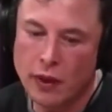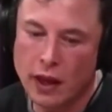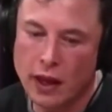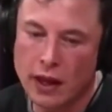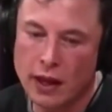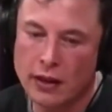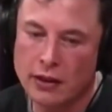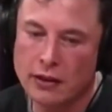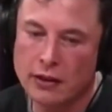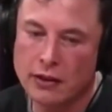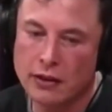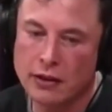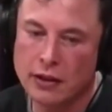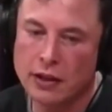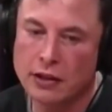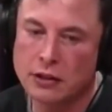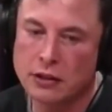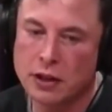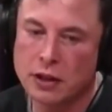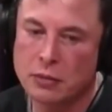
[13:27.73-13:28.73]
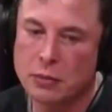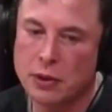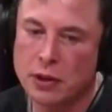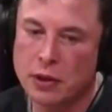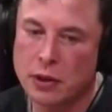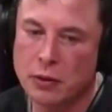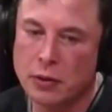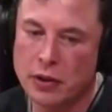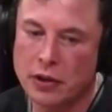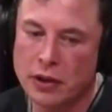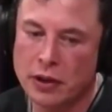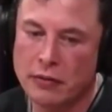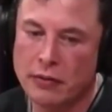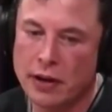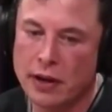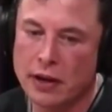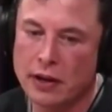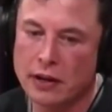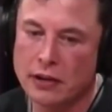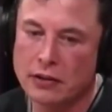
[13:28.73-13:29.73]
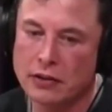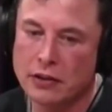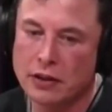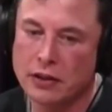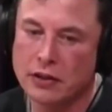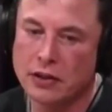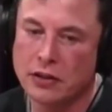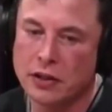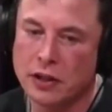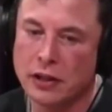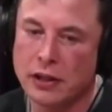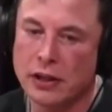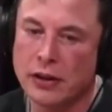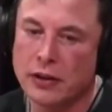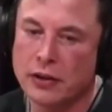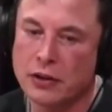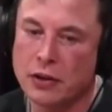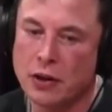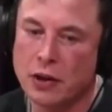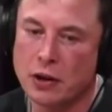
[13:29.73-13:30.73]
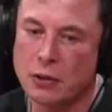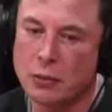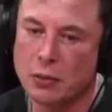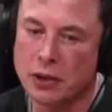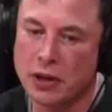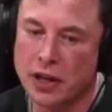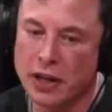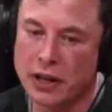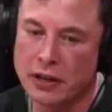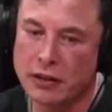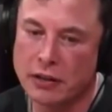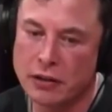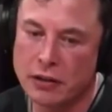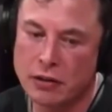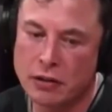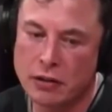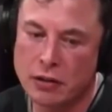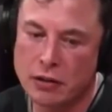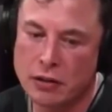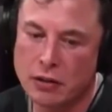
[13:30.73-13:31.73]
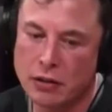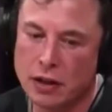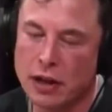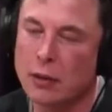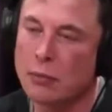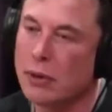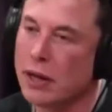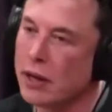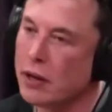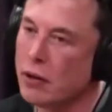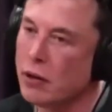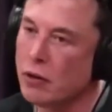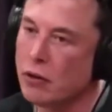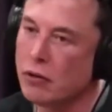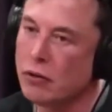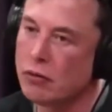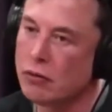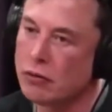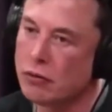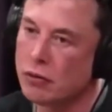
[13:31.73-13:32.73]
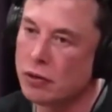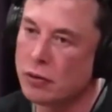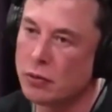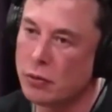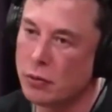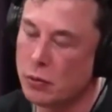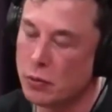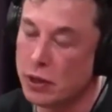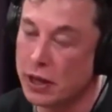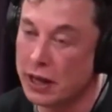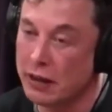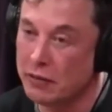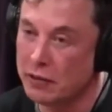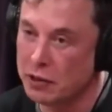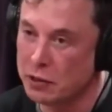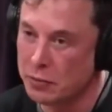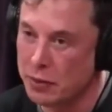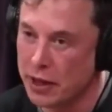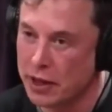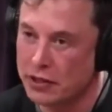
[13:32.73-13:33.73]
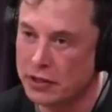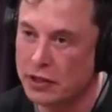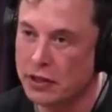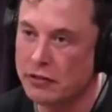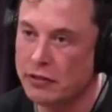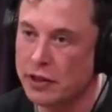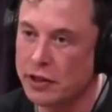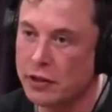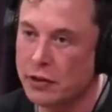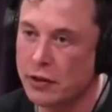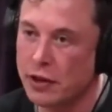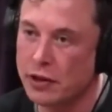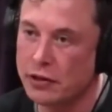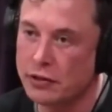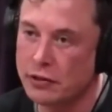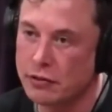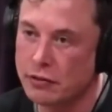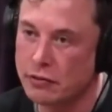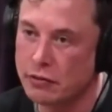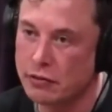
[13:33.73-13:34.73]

and that's probably a good way to think about it. It's a singularity. It's hard to predict, like a black hole. What happens past the event horizon?